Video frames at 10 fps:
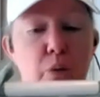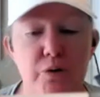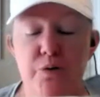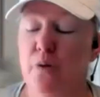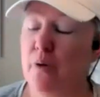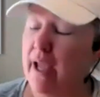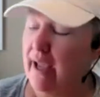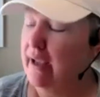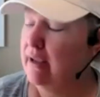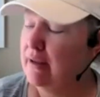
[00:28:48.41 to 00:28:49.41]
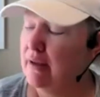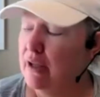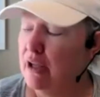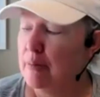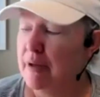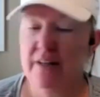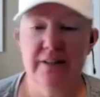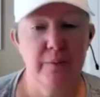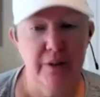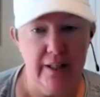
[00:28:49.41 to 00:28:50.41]
which was okay because
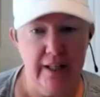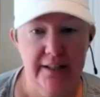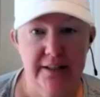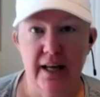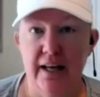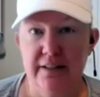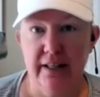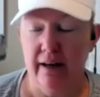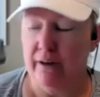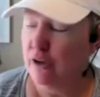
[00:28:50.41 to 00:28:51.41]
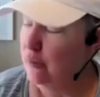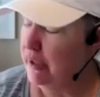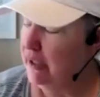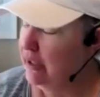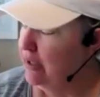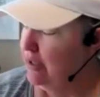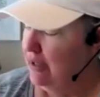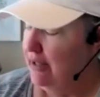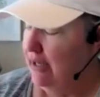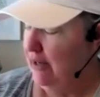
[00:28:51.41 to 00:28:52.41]
I realized as I got going
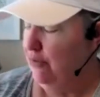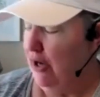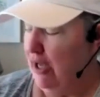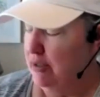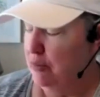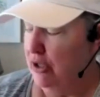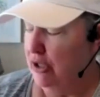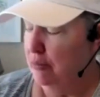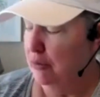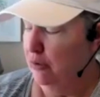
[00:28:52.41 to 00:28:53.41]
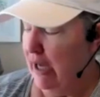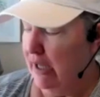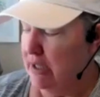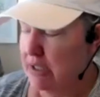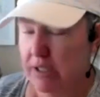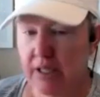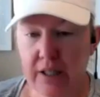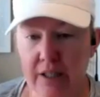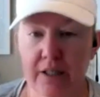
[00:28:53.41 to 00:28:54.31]
that I had forgotten to put in the blue dots.